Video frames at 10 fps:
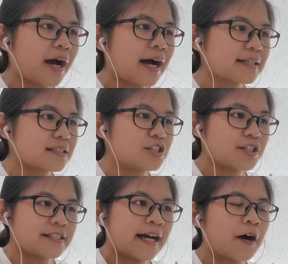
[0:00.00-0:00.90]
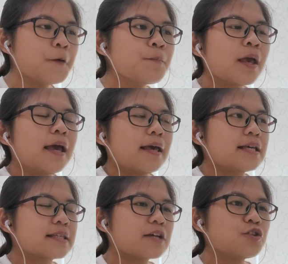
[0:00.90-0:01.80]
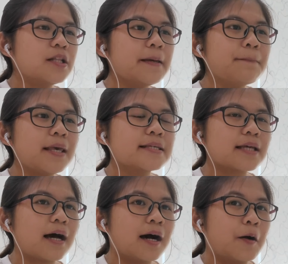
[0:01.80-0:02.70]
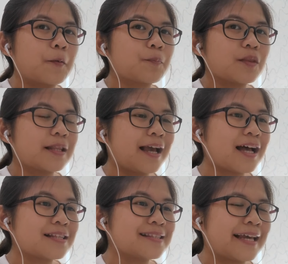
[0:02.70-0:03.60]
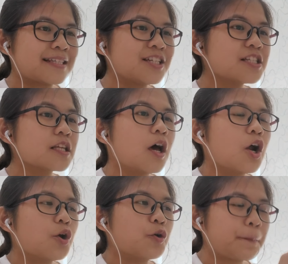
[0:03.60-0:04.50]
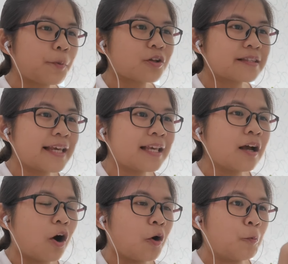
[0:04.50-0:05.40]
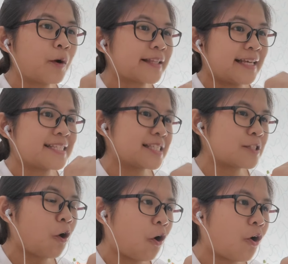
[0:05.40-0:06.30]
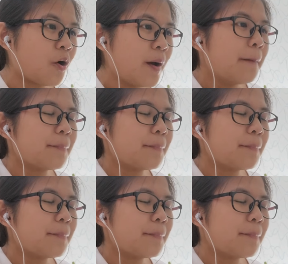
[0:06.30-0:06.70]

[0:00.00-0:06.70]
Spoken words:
parts just now, it actually means they are like just reporting on what they saw.